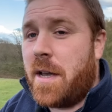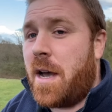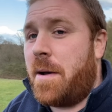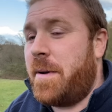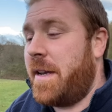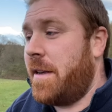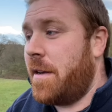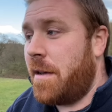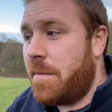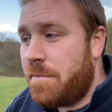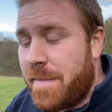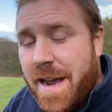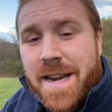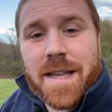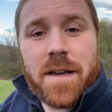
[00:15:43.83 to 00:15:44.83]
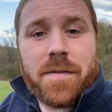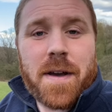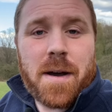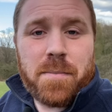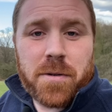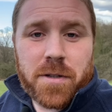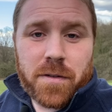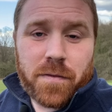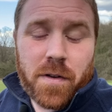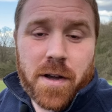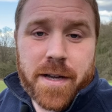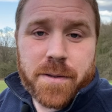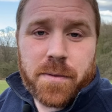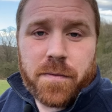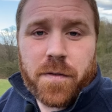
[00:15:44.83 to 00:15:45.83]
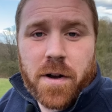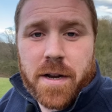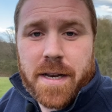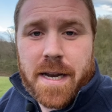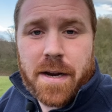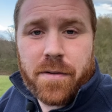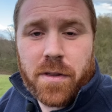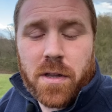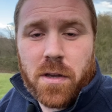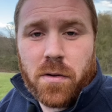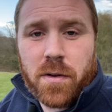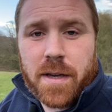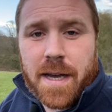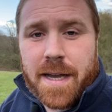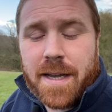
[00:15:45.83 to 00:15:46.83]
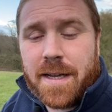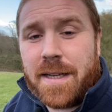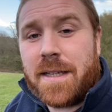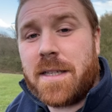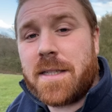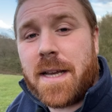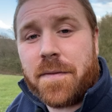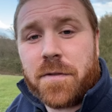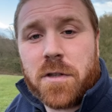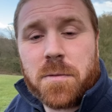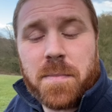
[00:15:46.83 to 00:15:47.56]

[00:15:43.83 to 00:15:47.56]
I mean, many of our butterflies we find here in the UK, at least seven